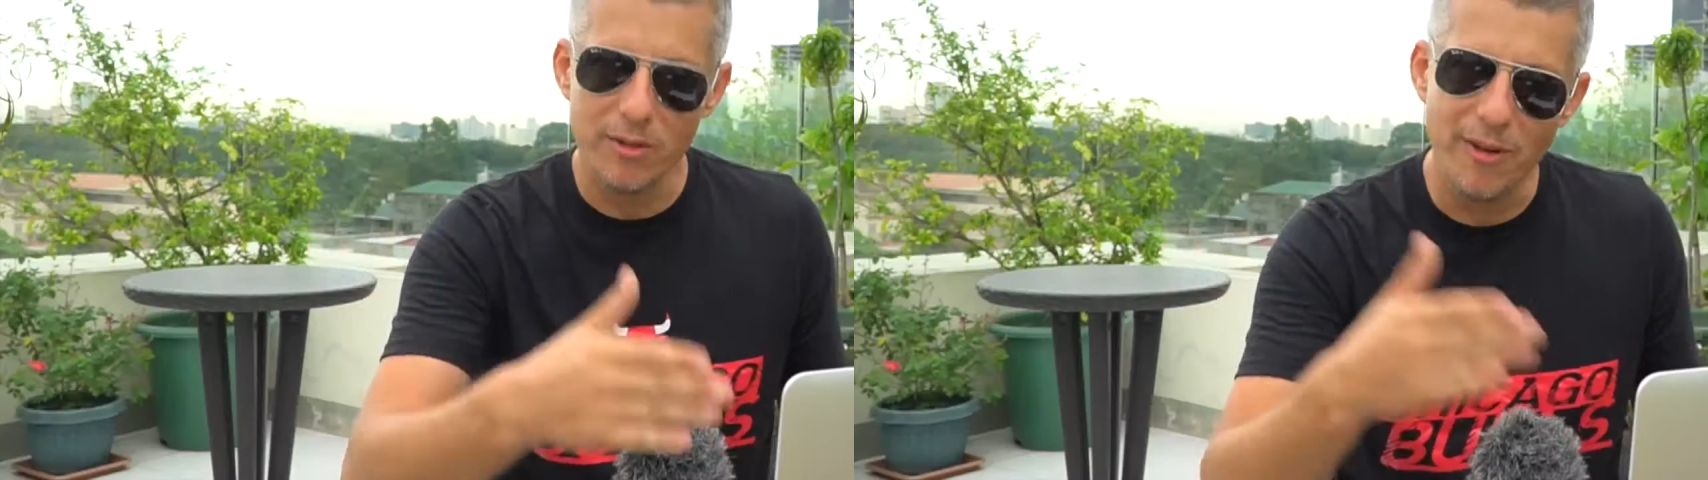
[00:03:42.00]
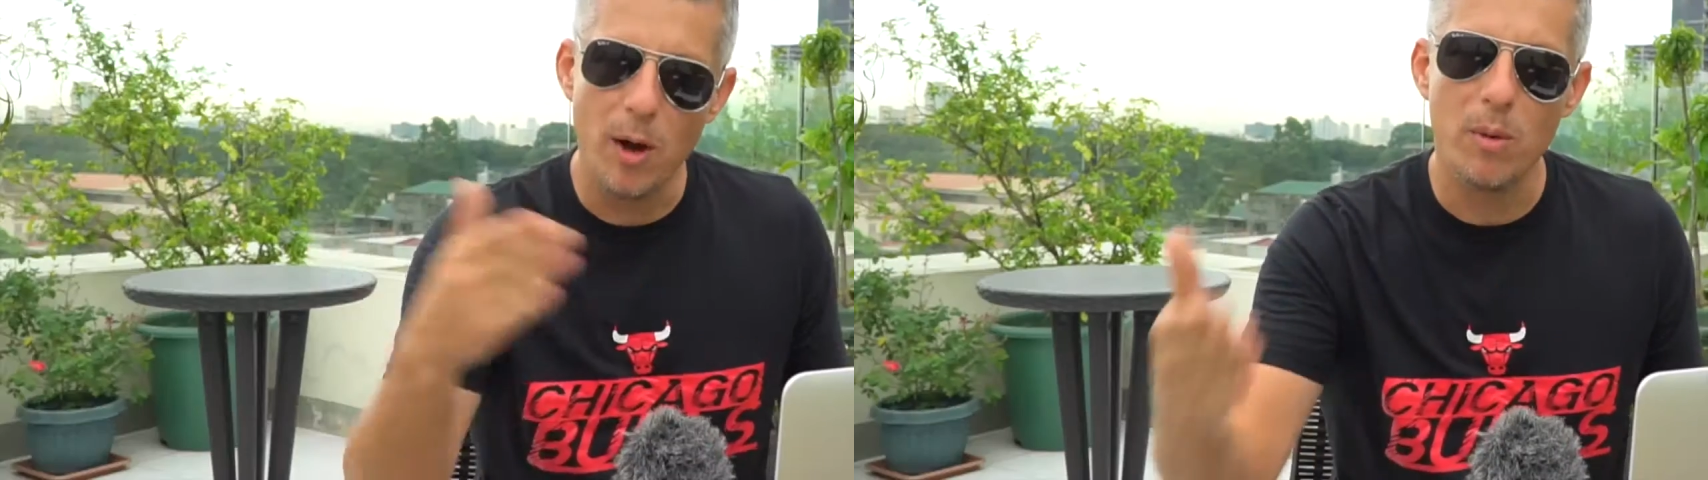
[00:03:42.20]

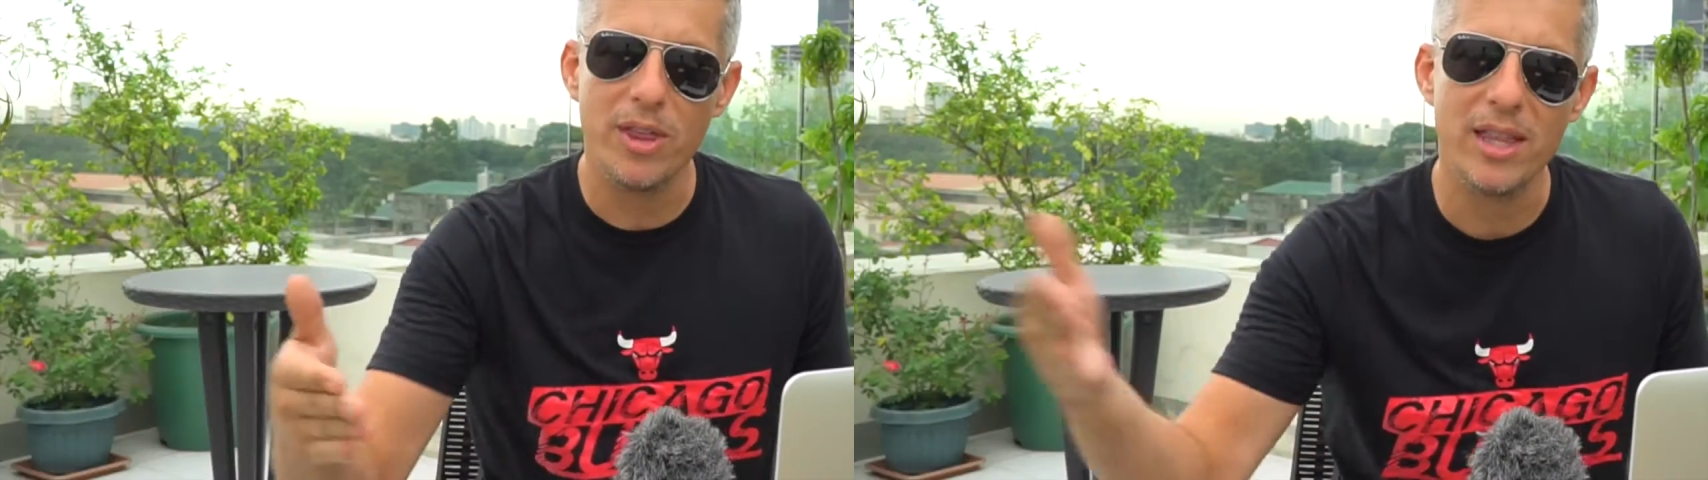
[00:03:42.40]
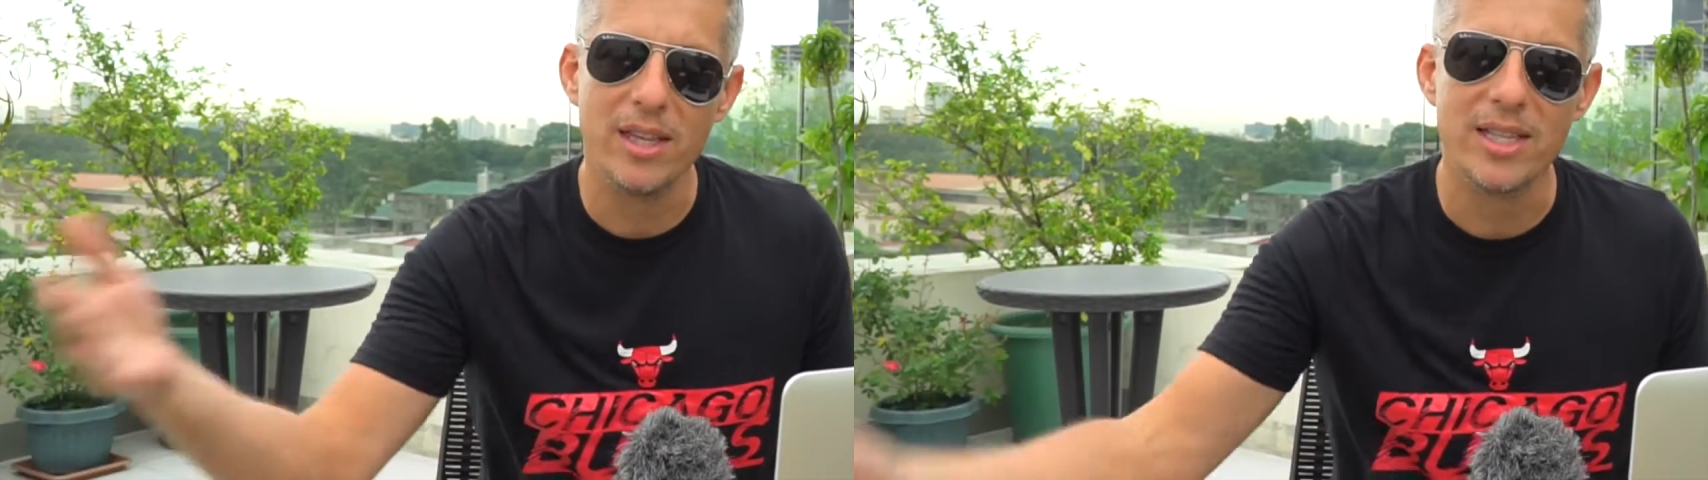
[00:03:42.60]
to film
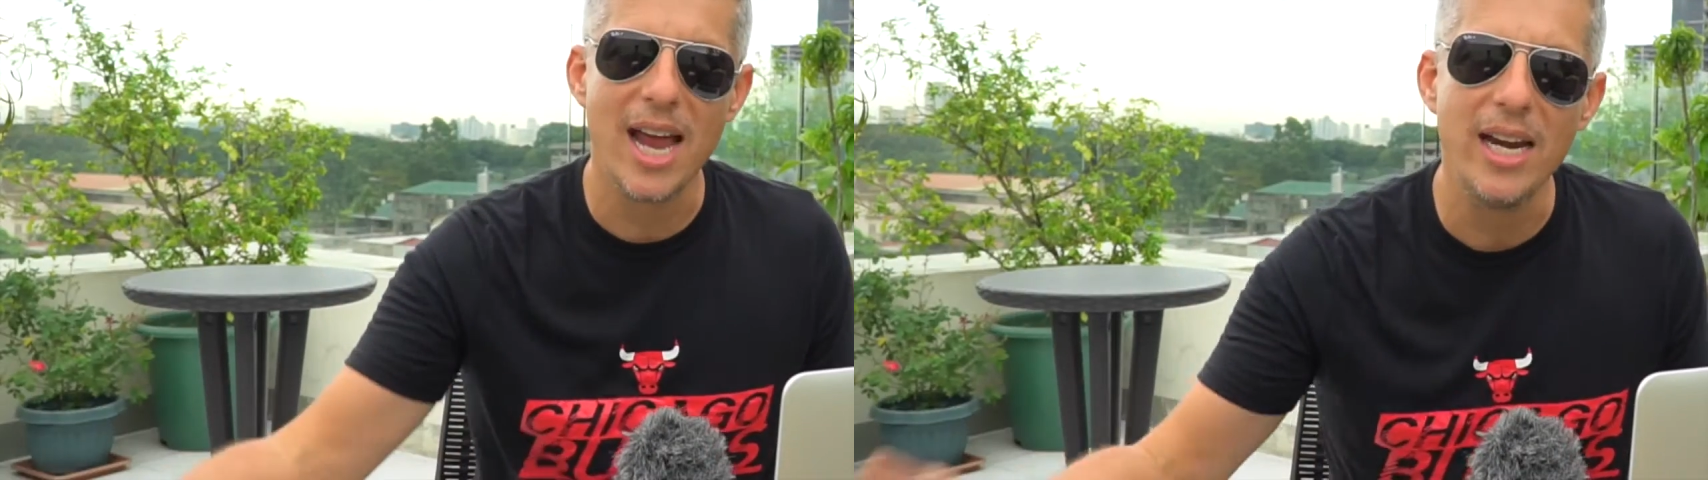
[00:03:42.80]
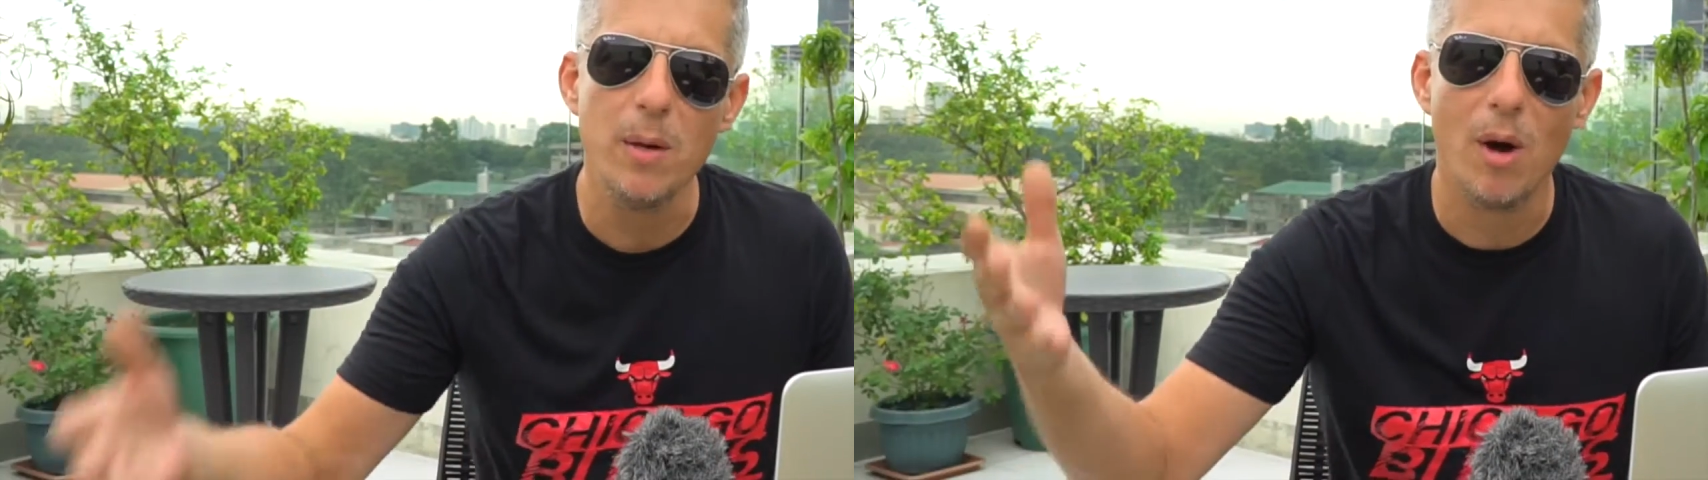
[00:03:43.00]
within the
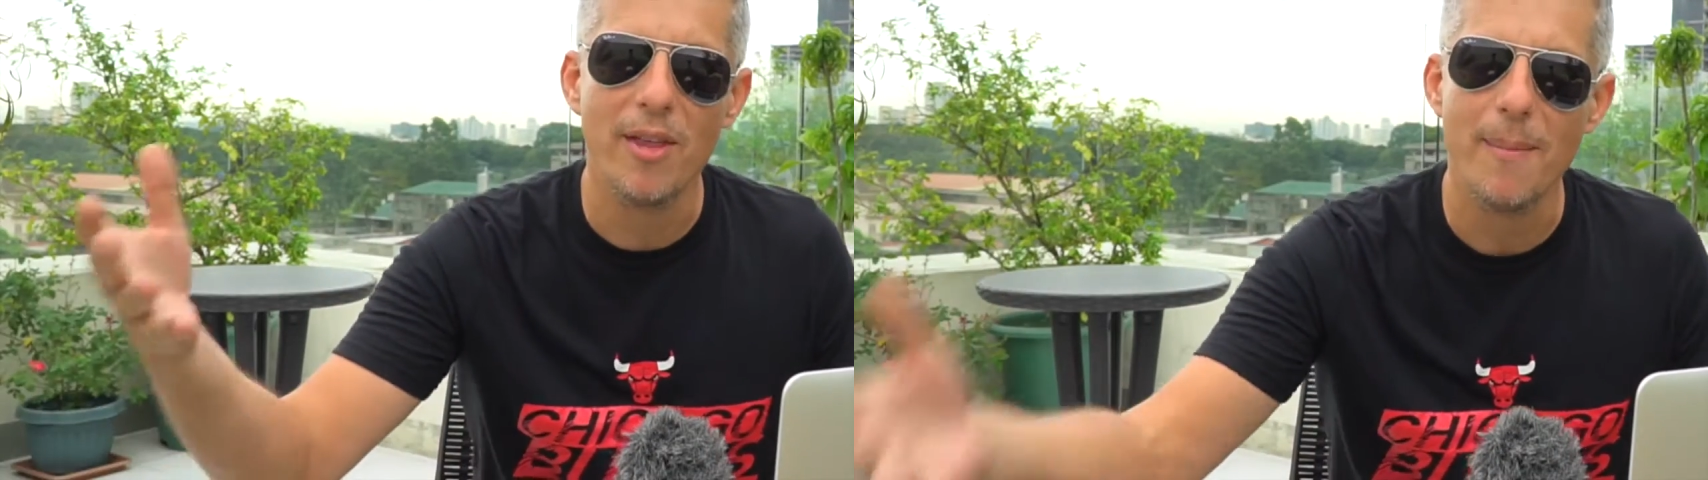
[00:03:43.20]
stadium while